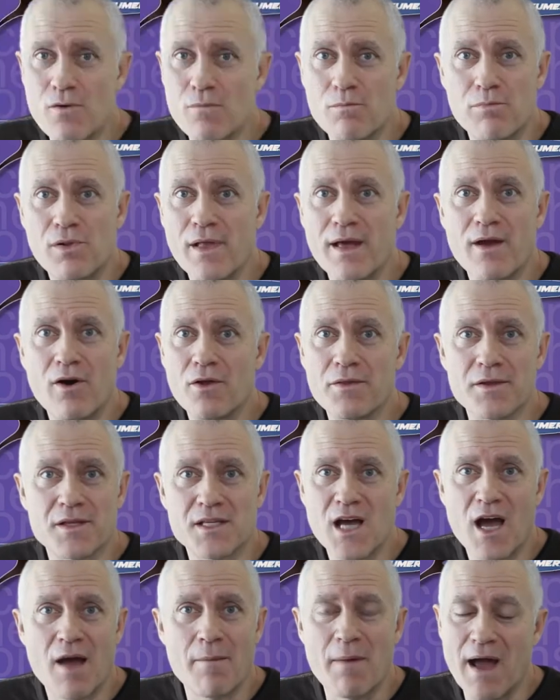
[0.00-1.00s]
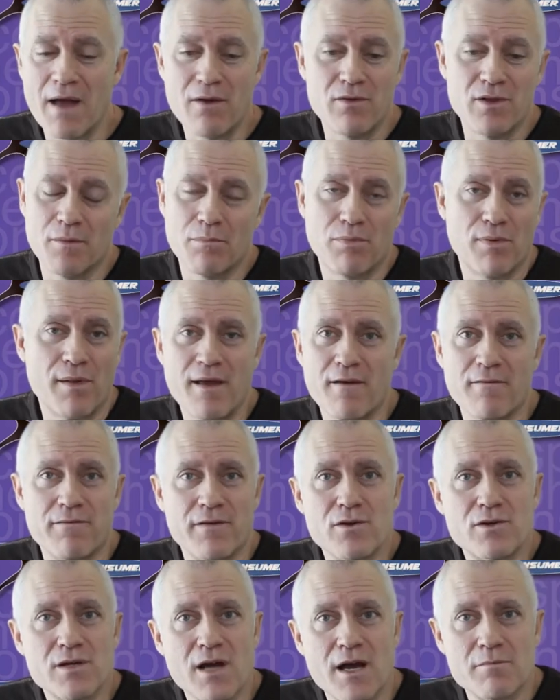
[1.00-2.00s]
and I don't play all the time, I only play a
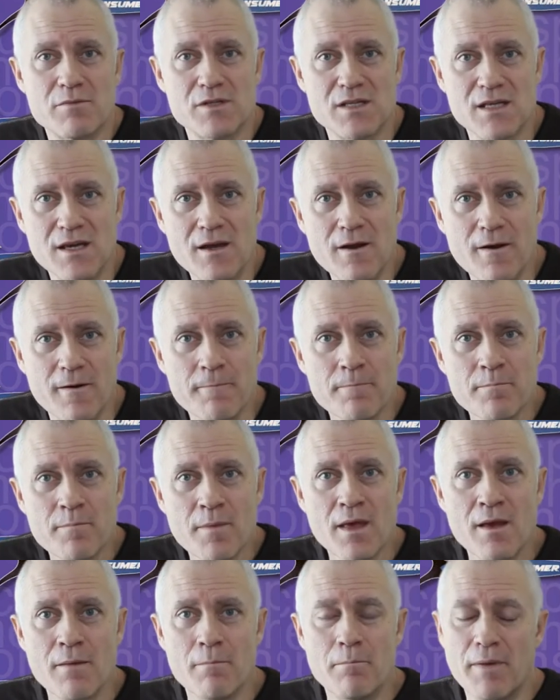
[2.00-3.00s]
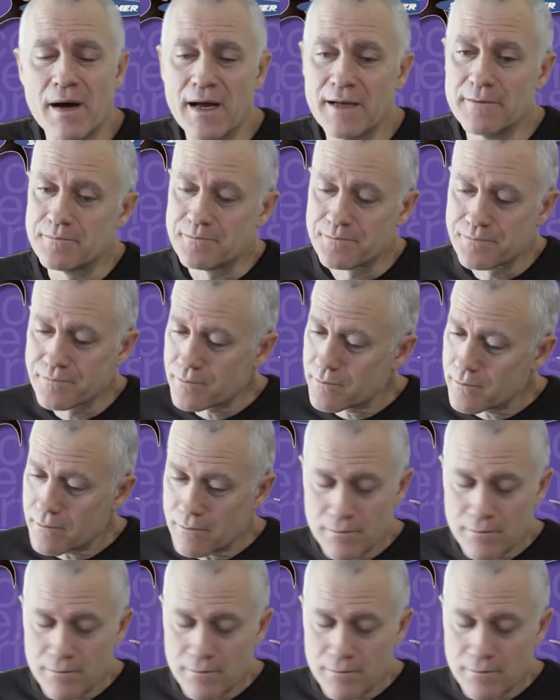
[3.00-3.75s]
few times a year, but